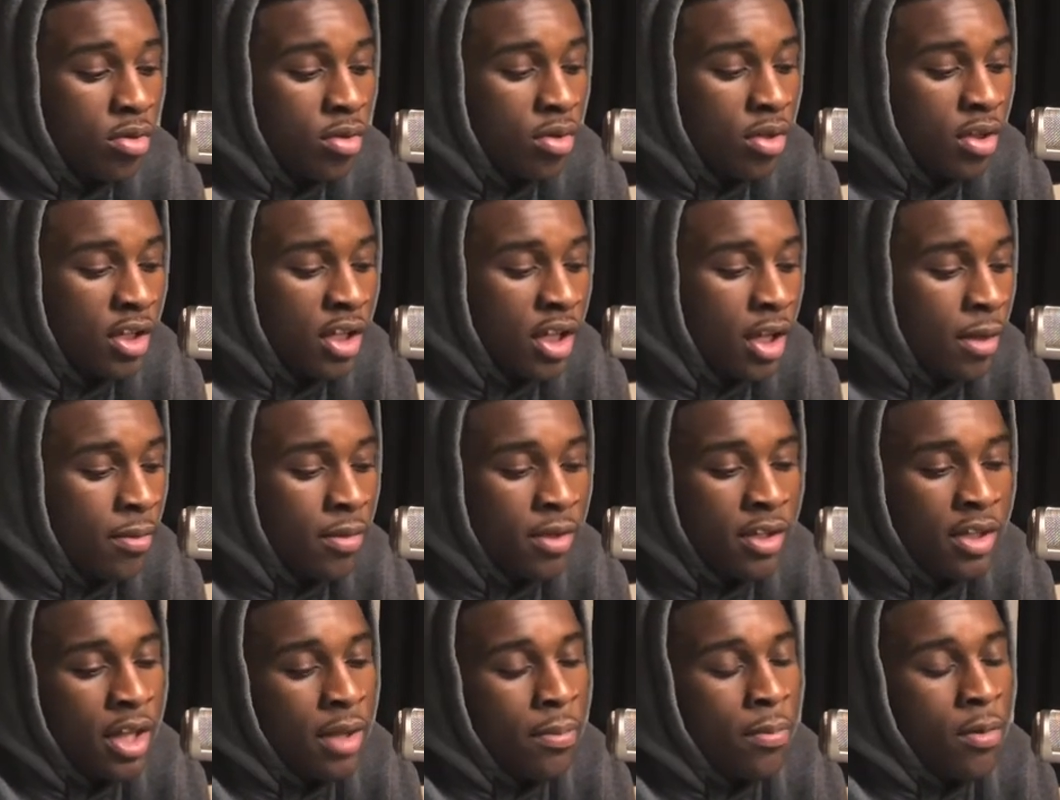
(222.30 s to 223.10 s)
keep,
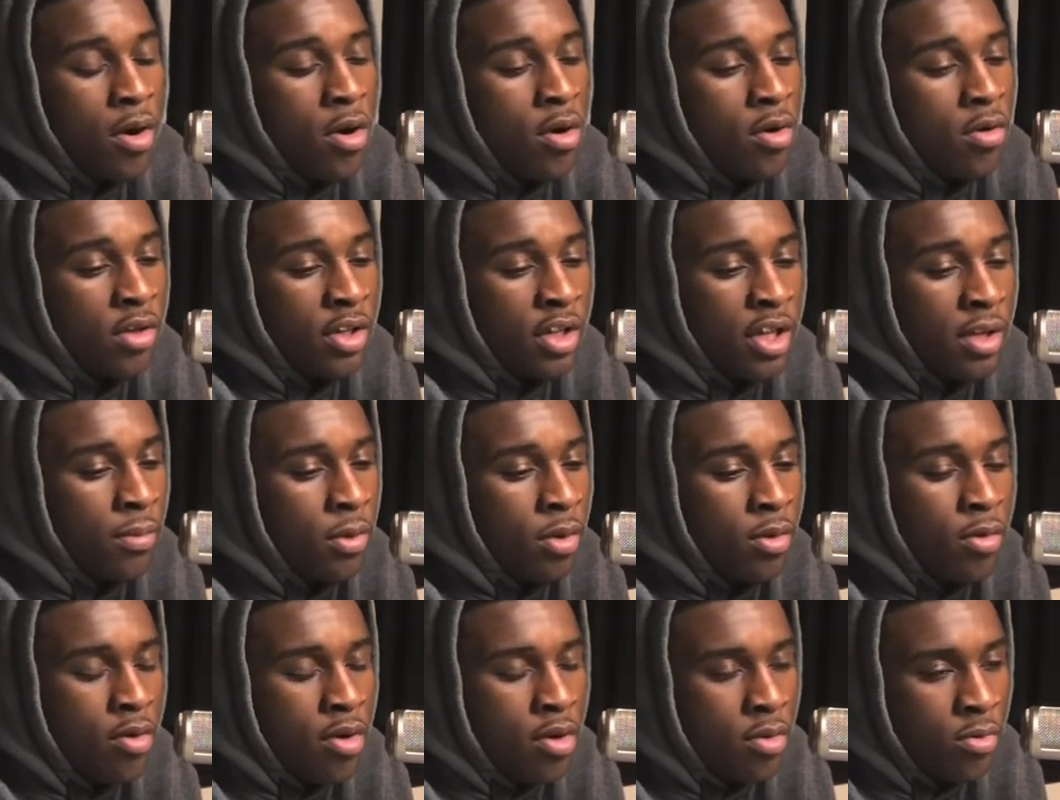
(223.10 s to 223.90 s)
keep on, keep it
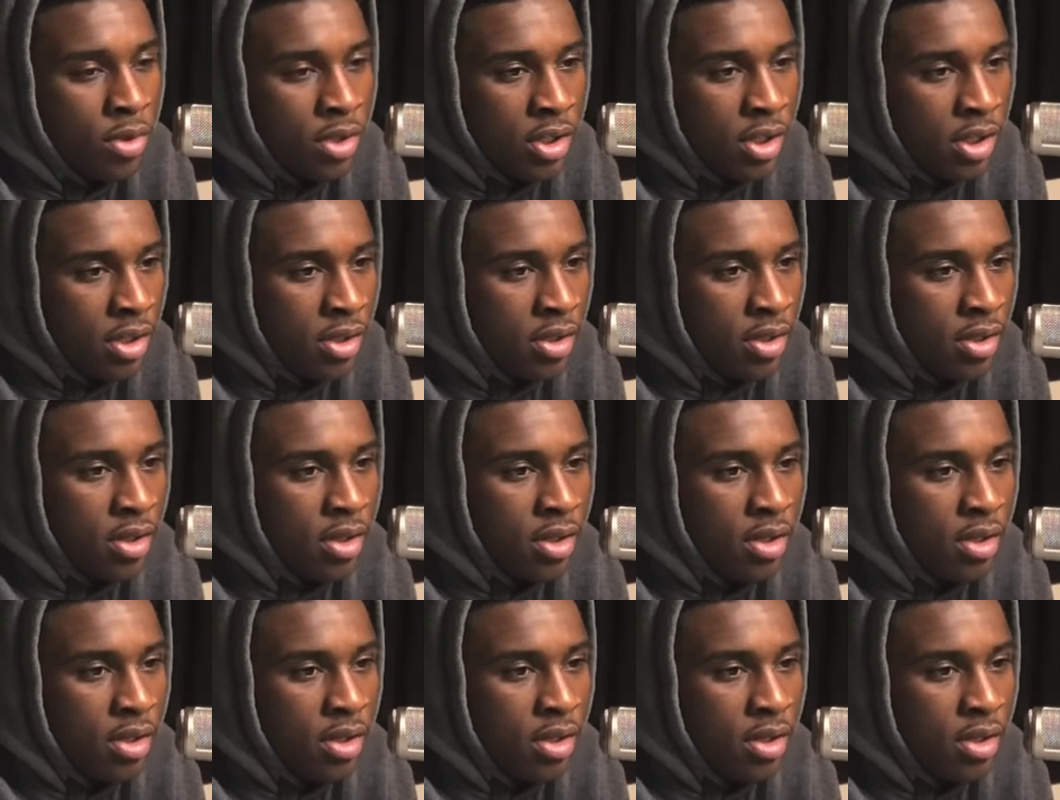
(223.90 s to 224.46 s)
going with this.